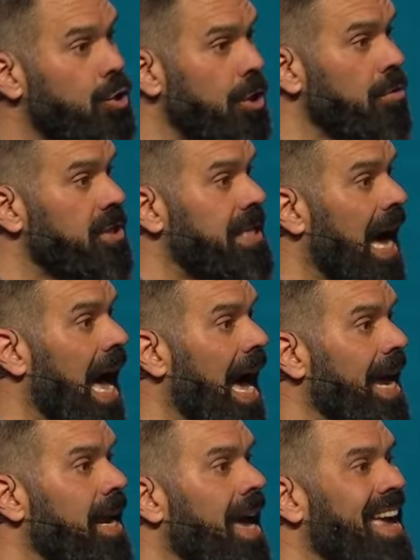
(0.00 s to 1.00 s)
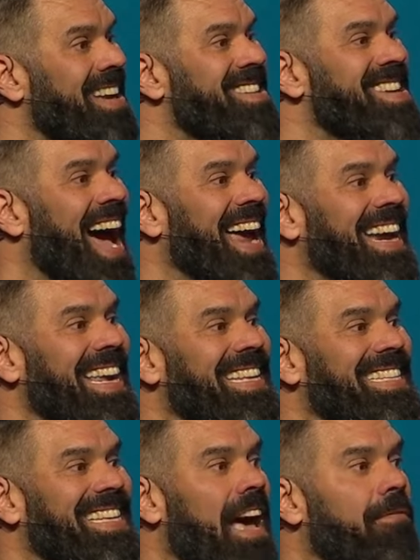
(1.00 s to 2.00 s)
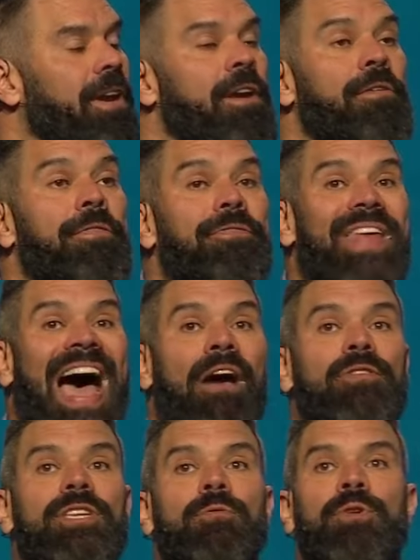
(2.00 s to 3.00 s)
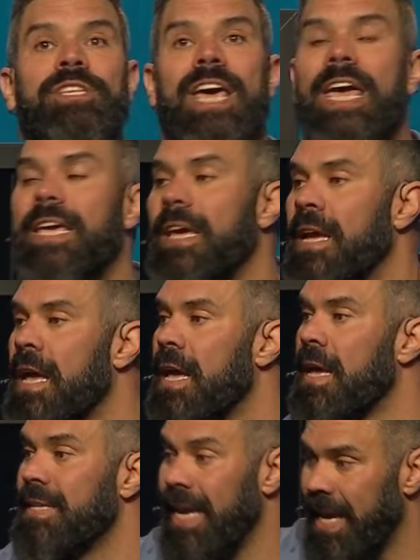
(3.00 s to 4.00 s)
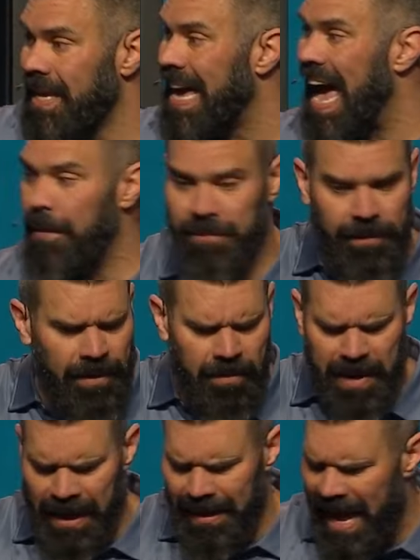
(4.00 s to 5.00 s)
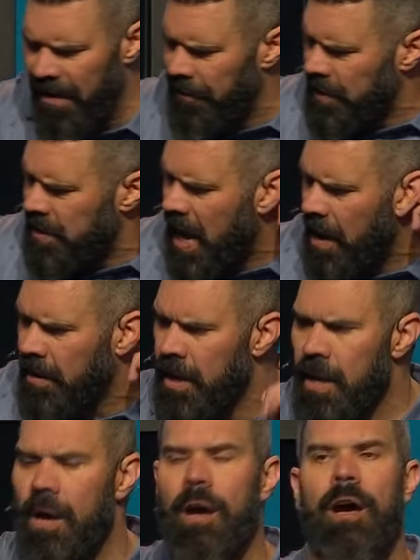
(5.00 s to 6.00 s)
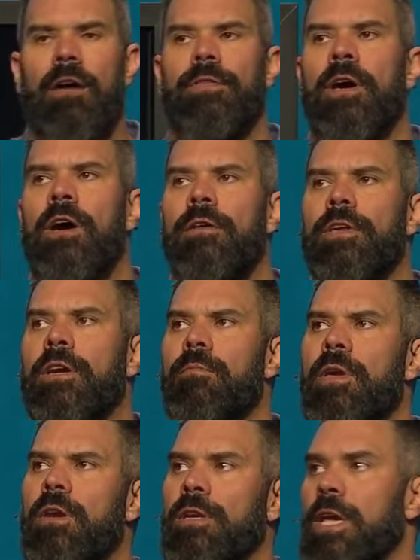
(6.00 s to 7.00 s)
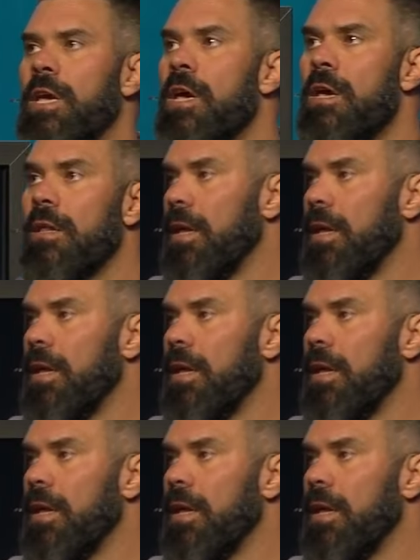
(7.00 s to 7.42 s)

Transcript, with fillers: Jews died, 97,000 were taken taken captive. They were made a laughing stock uh, of, the, of the community.